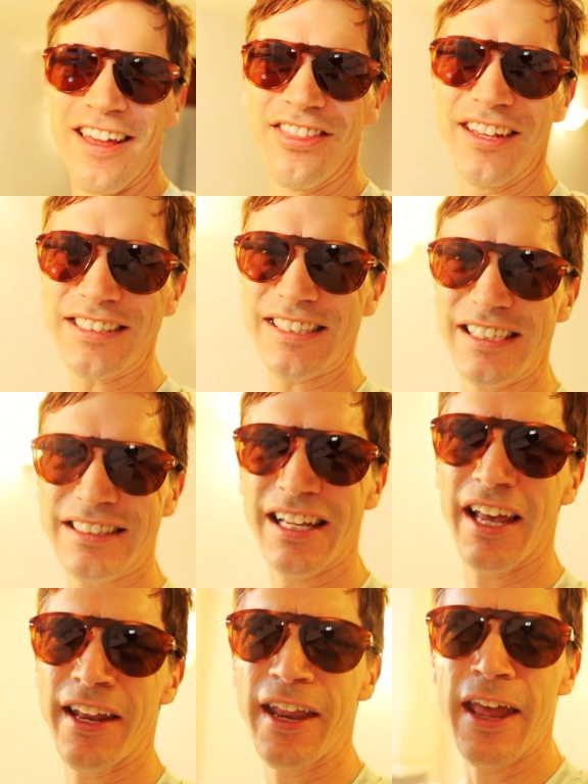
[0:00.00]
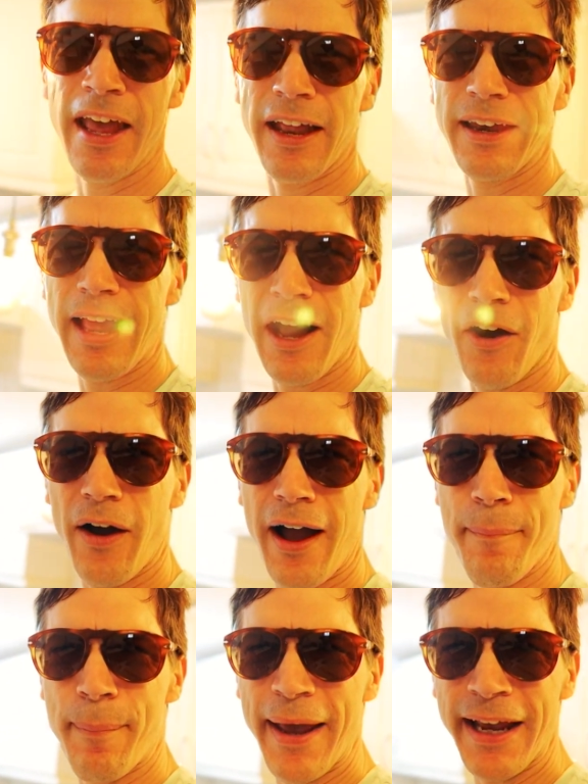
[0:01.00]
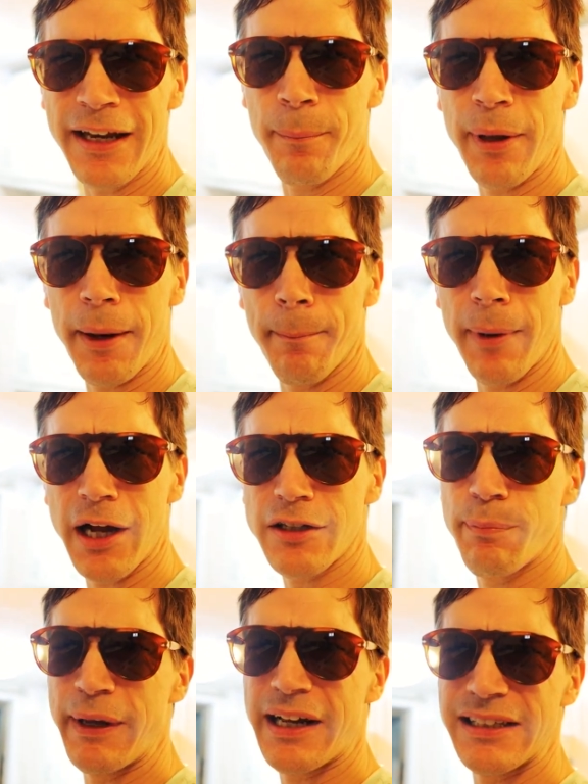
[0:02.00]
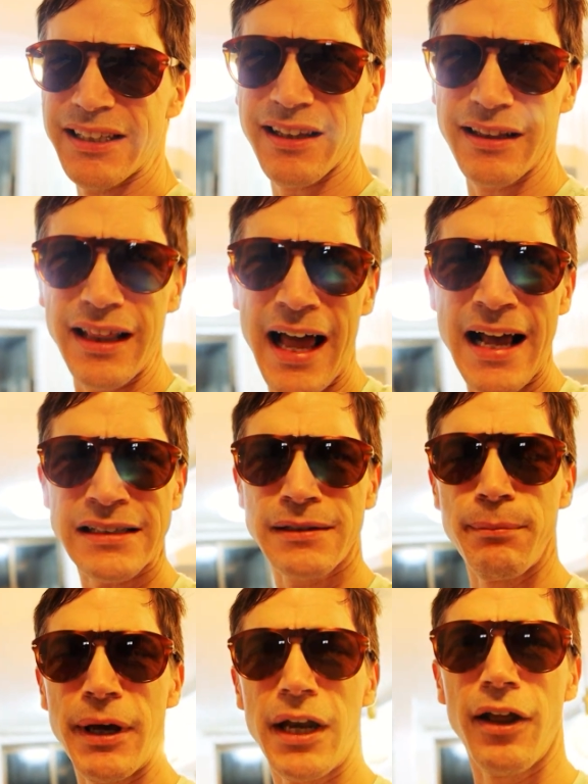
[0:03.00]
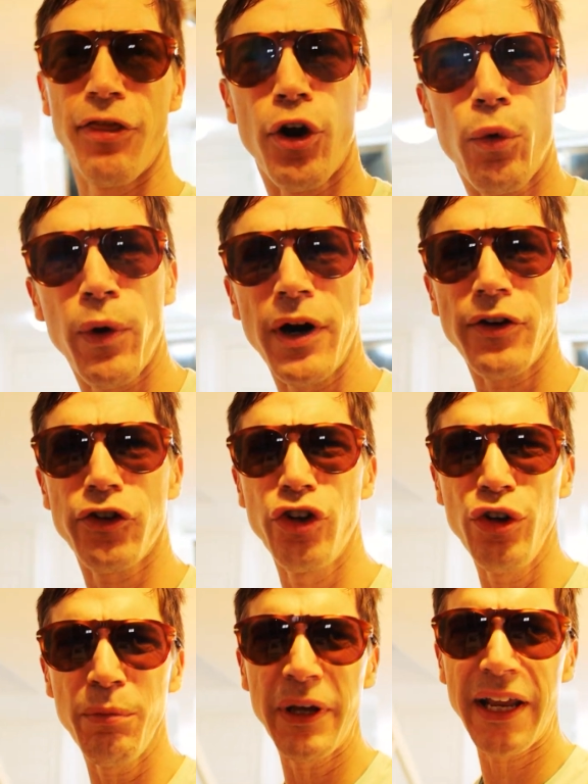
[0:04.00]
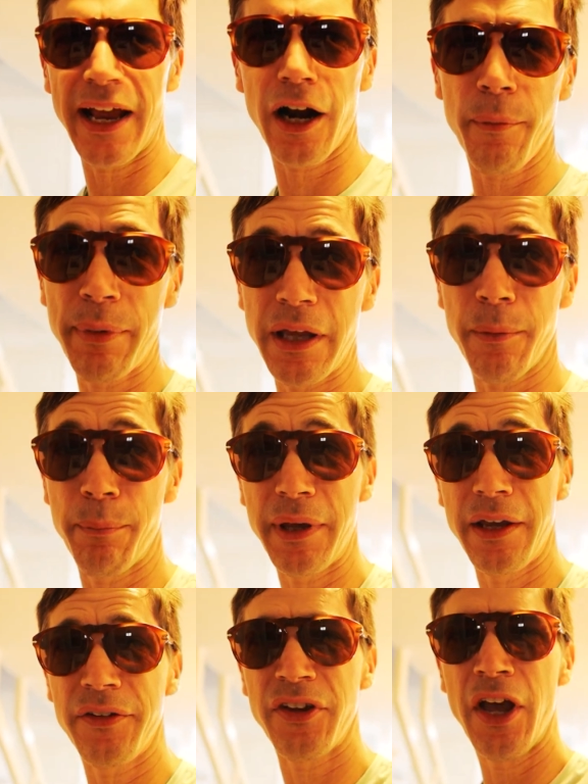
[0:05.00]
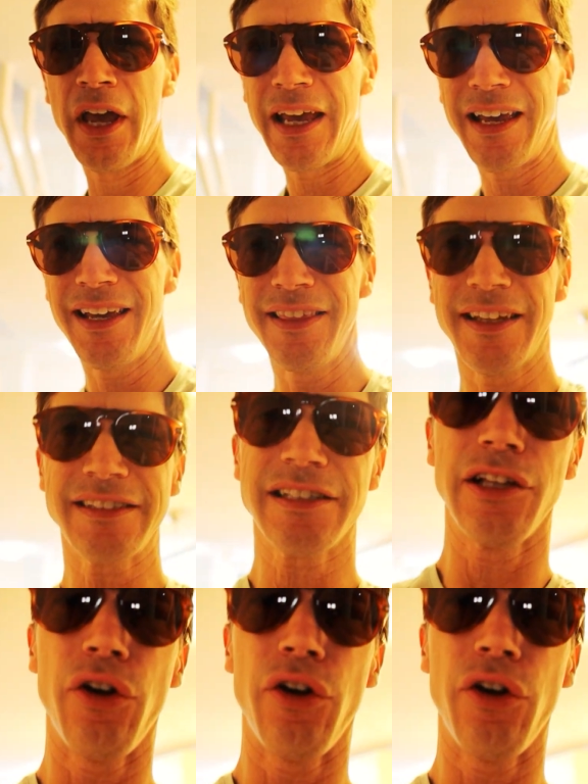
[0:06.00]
This is it. Now, I paid a bit much because at the last minute, there weren't too many Airbnbs in this